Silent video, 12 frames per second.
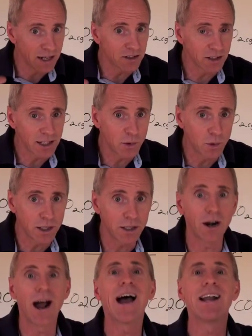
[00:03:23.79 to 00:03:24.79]
there's a liquid in
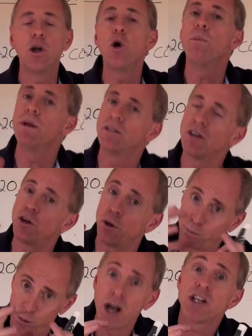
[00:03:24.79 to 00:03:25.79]
there. I know, but it's
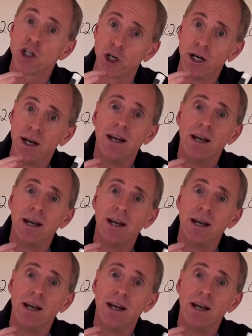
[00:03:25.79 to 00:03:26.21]
under pressure.